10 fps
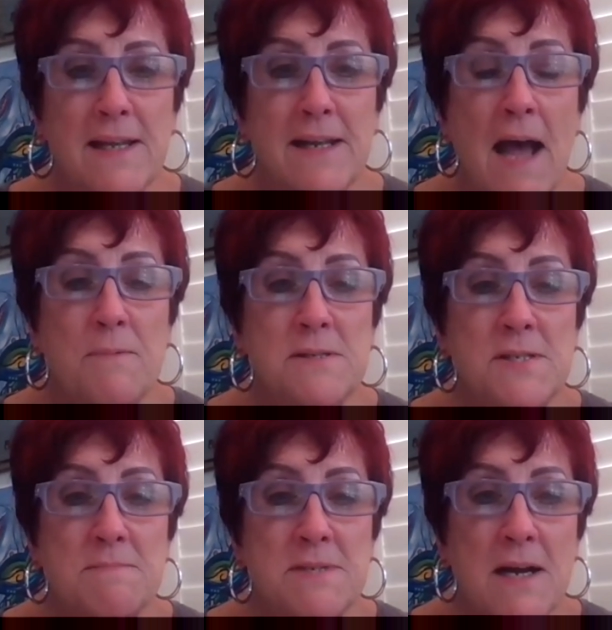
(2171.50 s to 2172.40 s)
happens
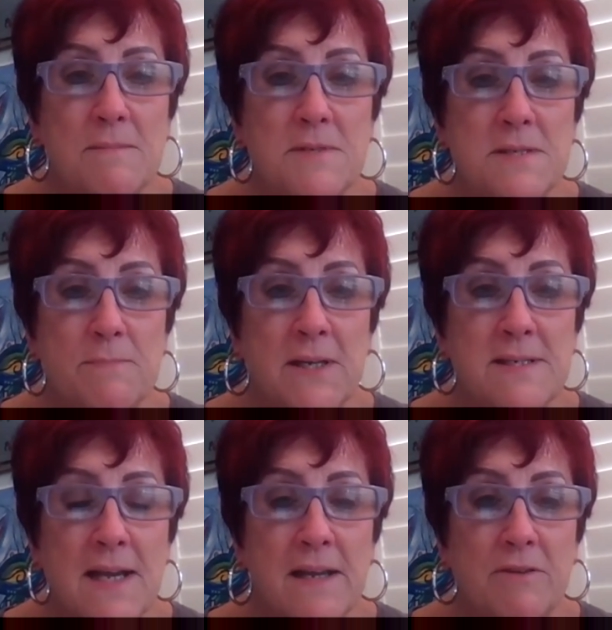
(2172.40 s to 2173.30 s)
sometimes because
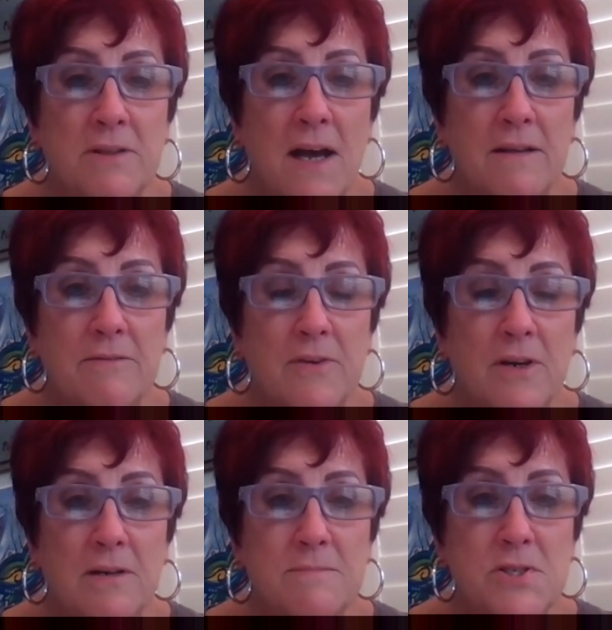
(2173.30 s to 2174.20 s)
I have a lot of
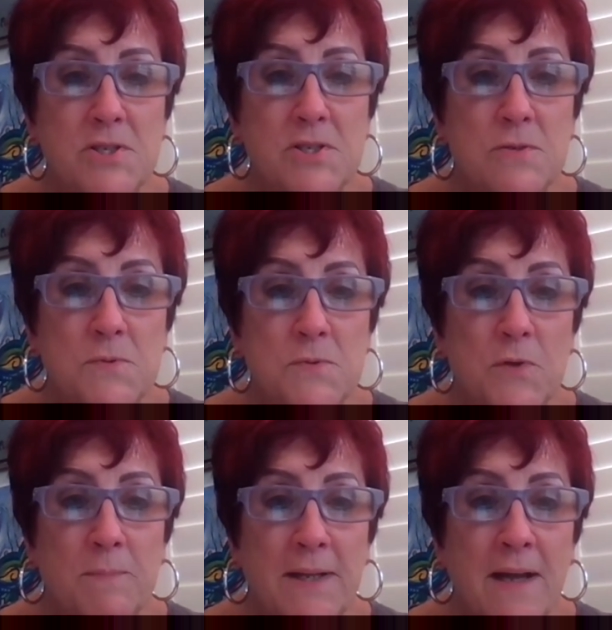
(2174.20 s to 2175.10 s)
Zooms
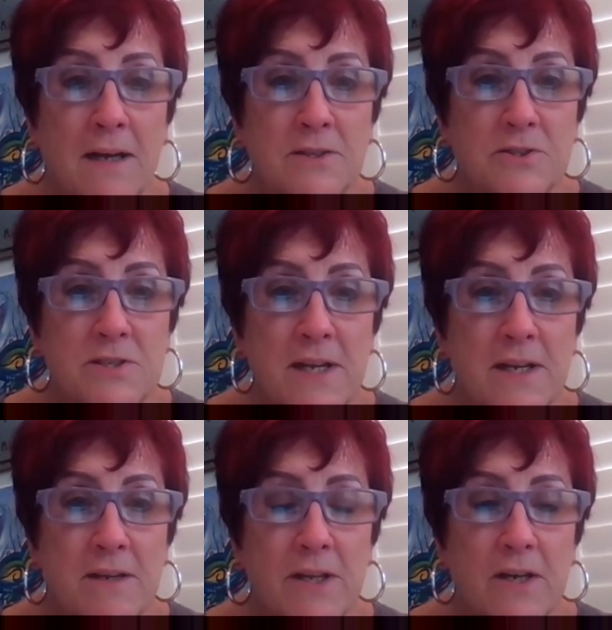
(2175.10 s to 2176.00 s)
with my doctors
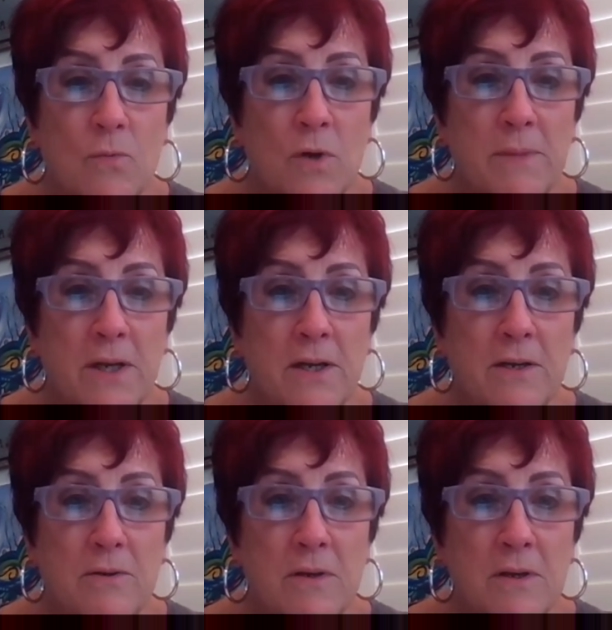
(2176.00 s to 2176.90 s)
now. They don't want me to
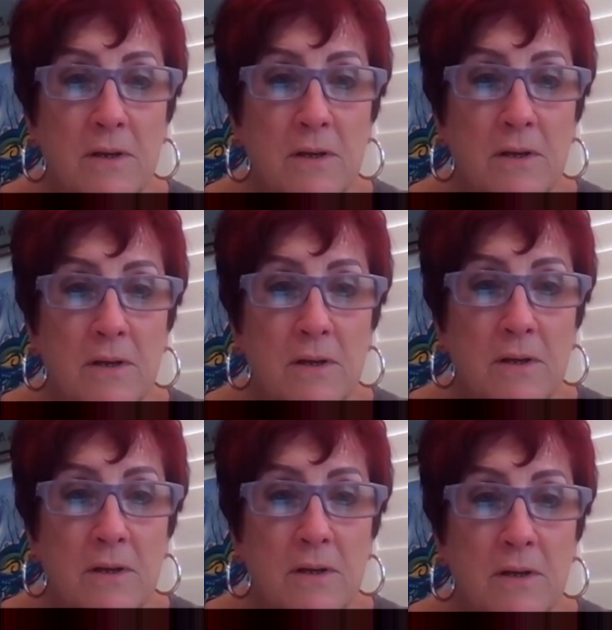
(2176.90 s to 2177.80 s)
go to
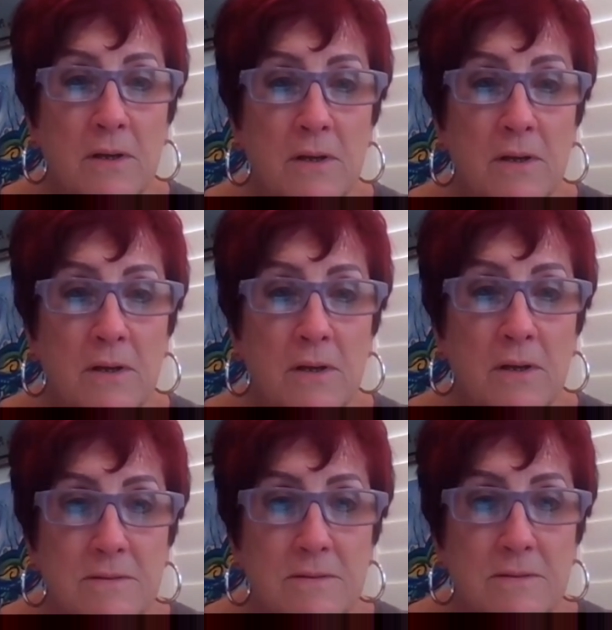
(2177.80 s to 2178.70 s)
the hospital
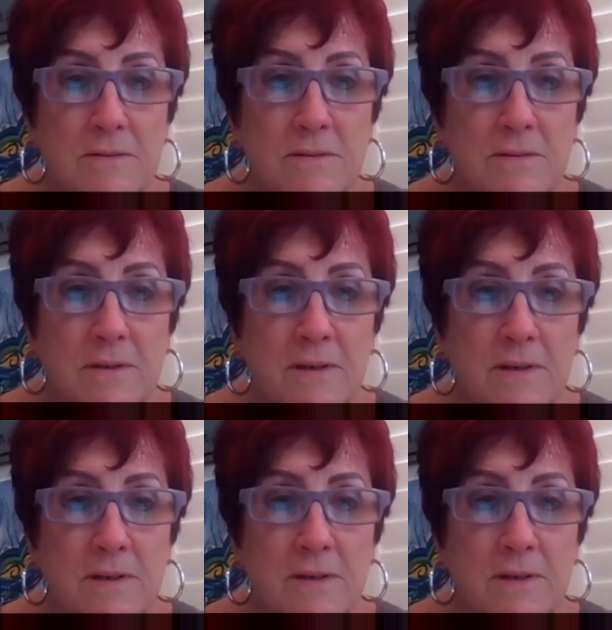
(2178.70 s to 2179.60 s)
unless I
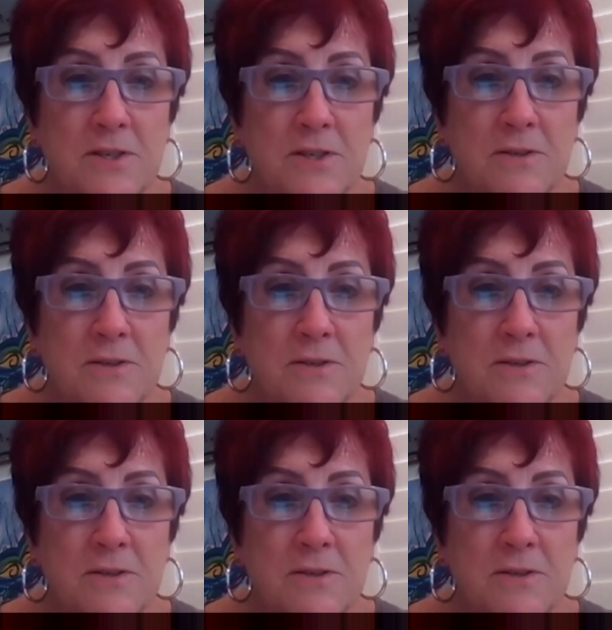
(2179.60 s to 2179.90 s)
have to,